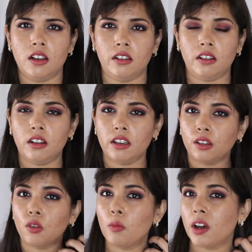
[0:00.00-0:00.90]
Uh,
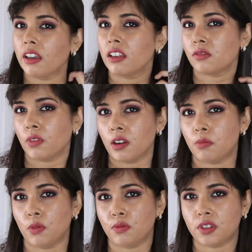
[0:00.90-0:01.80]
ignore my hair, it's very
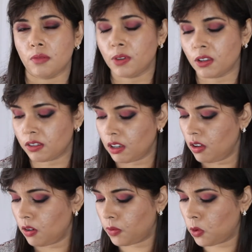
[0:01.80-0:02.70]
poofed up because
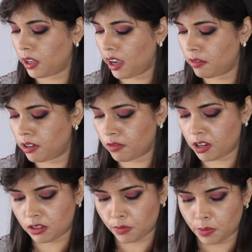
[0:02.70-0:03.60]
of all the heavy
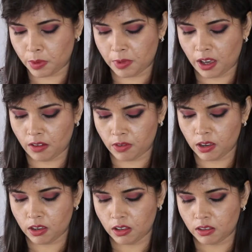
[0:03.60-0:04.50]
rains that we've been
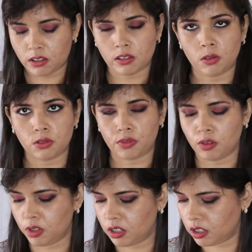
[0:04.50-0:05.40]
having. There's a lot of
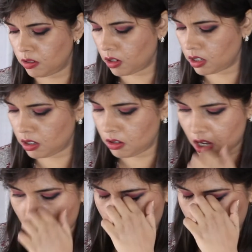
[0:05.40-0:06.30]
humidity right now.
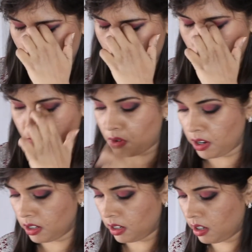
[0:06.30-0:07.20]
So
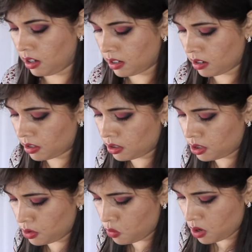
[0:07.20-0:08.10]
finally, I'd like to
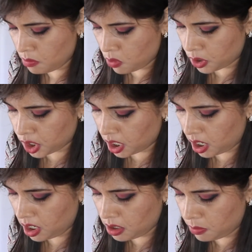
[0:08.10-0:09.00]
do one more
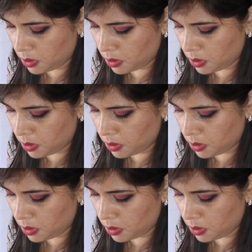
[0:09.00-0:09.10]
shade,